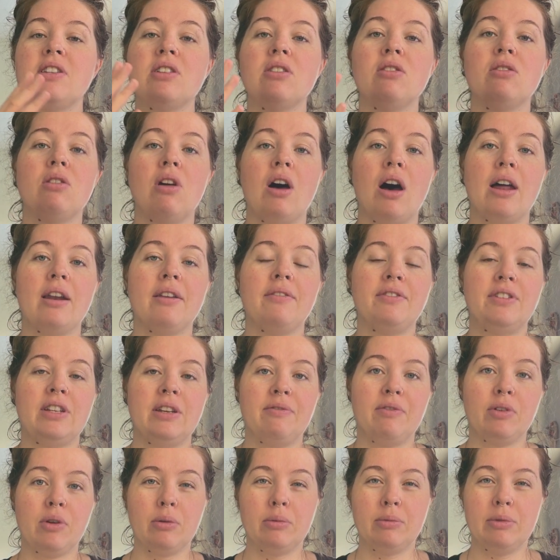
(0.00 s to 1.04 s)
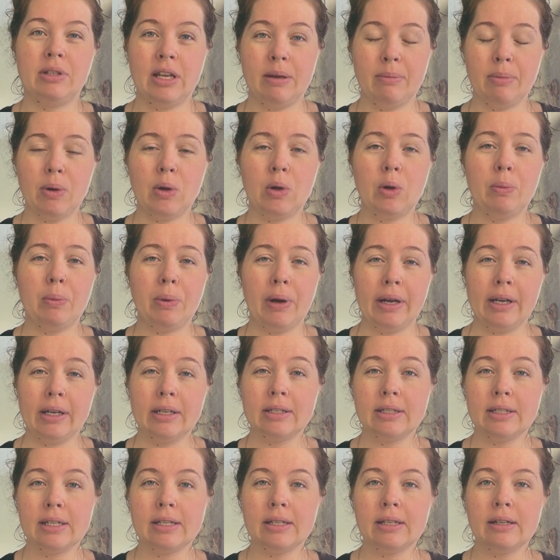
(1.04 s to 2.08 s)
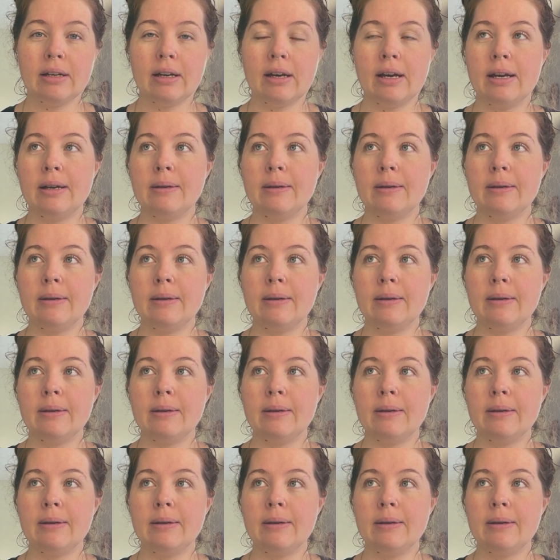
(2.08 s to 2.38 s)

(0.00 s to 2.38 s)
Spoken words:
a lot of typical pregnancy